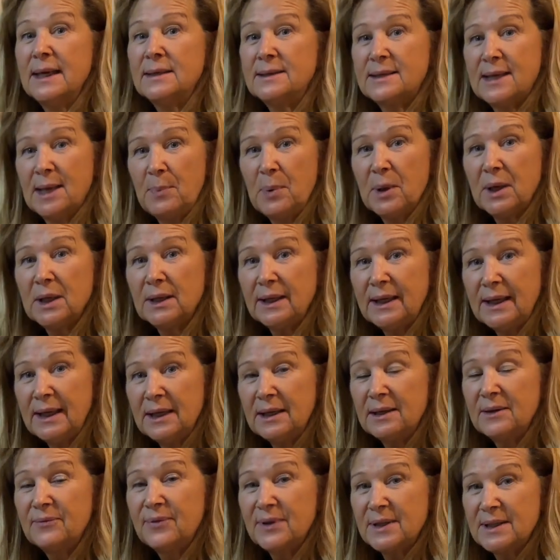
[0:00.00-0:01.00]
Typically,
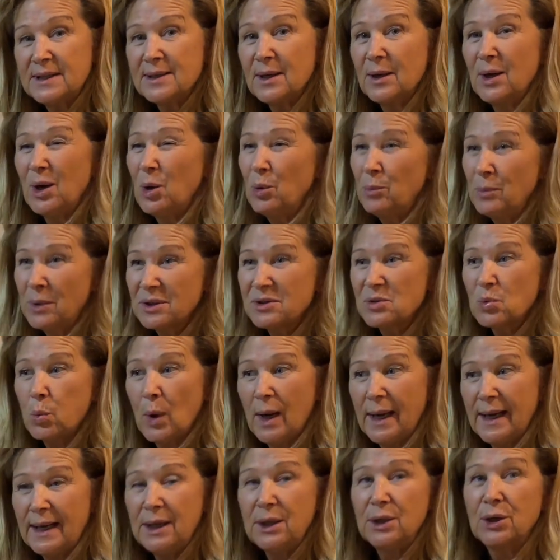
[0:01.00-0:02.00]
if it's almost
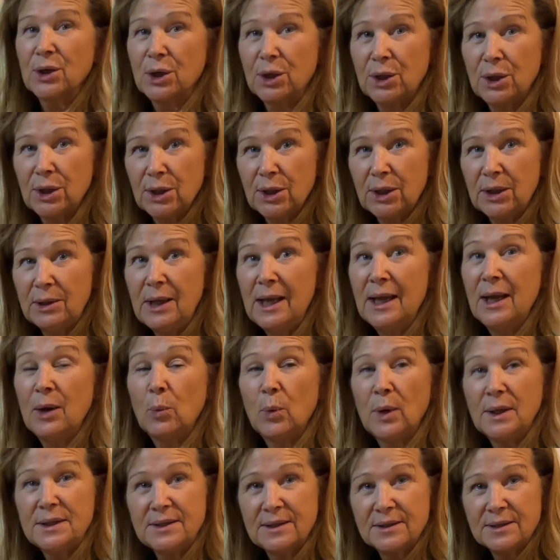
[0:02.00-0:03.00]
white, you're good.
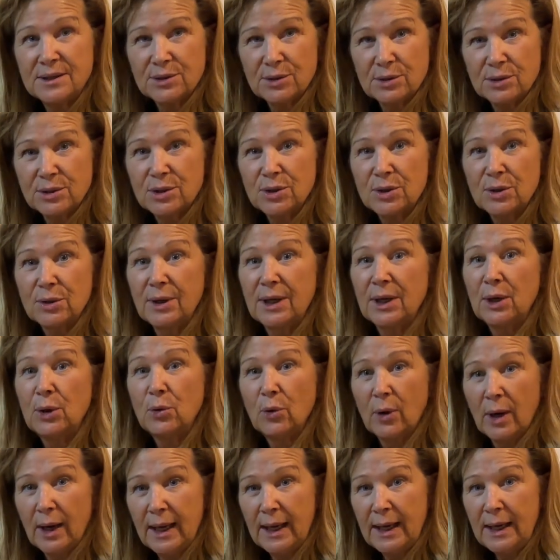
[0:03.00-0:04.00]
Once it starts turning
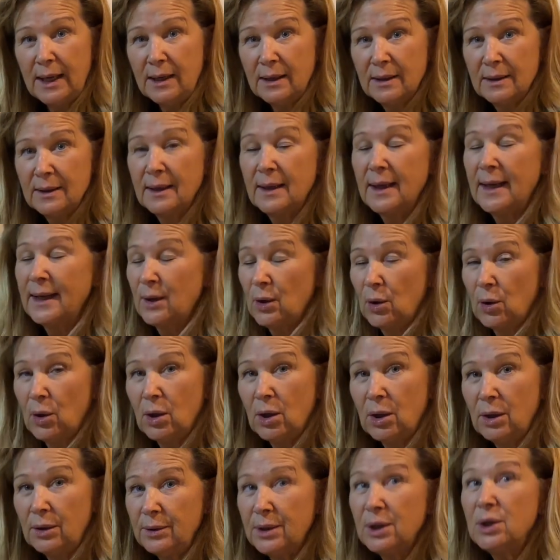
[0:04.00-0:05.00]
gray at
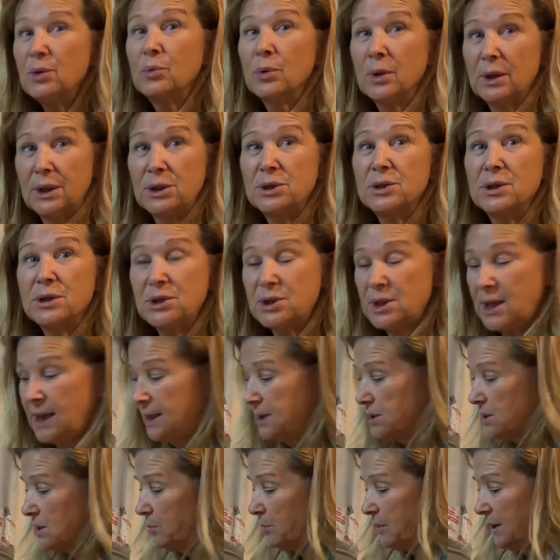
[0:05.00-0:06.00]
all, you really should
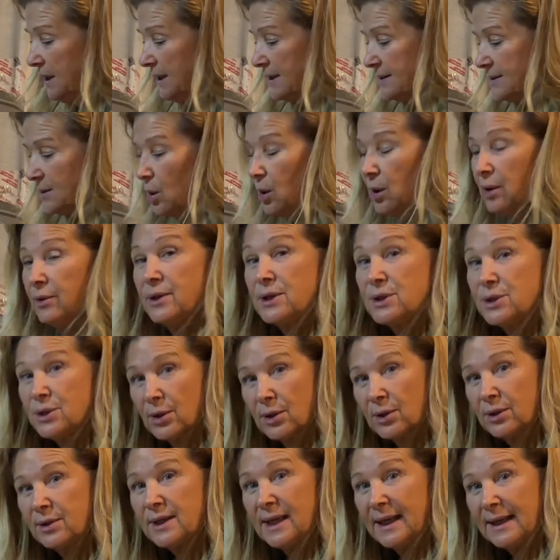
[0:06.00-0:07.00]
change it because all the
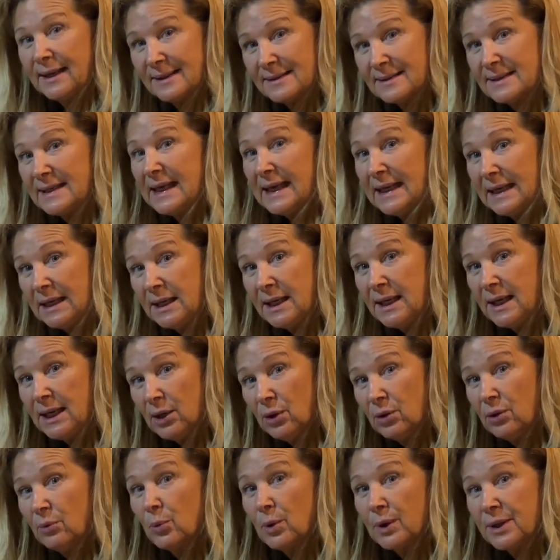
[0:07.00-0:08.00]
dirt that gets in
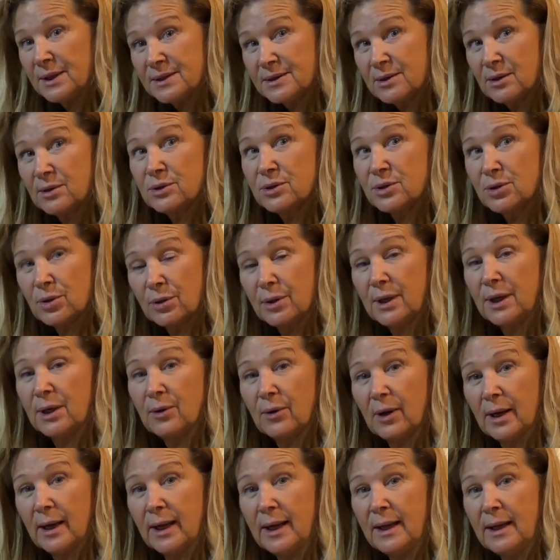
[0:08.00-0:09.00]
here when it starts turning
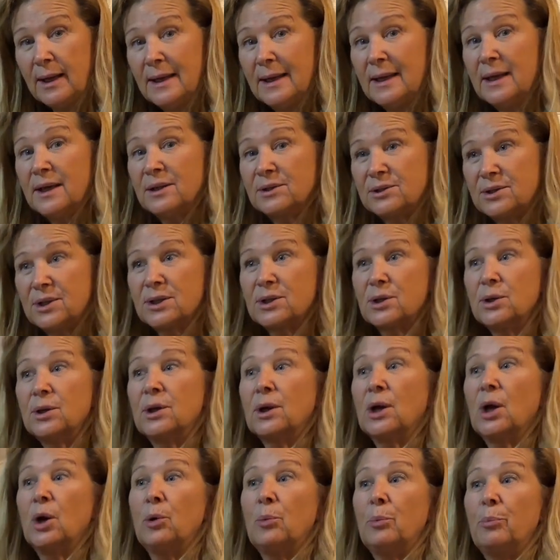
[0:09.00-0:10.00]
gray is just gonna
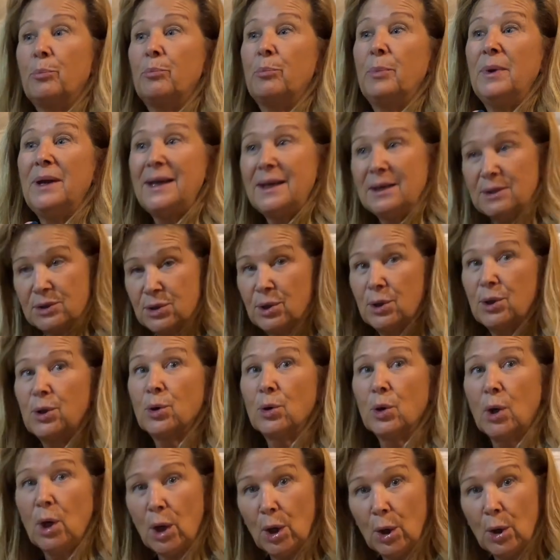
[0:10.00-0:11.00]
go into your
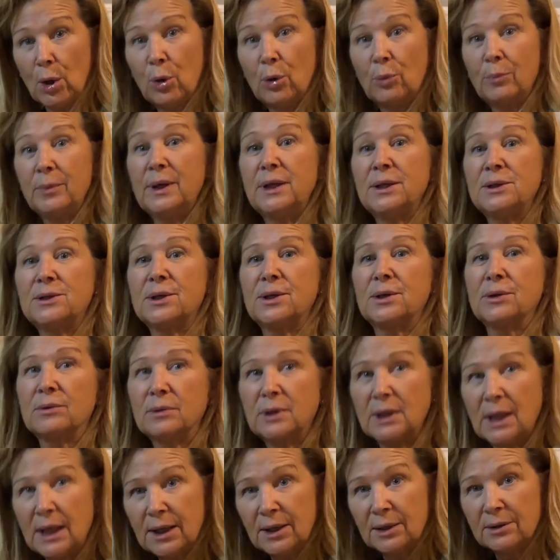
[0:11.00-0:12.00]
home, into your
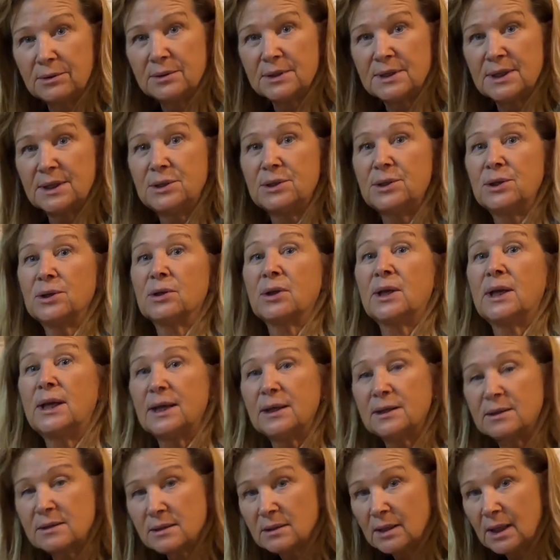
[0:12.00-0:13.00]
lungs, into your
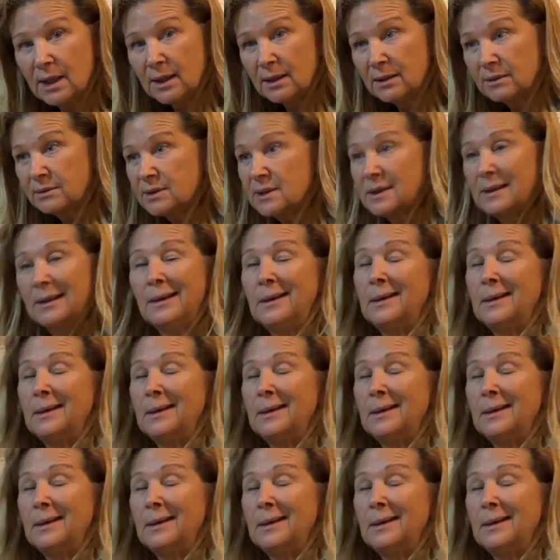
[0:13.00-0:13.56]
kids' lungs.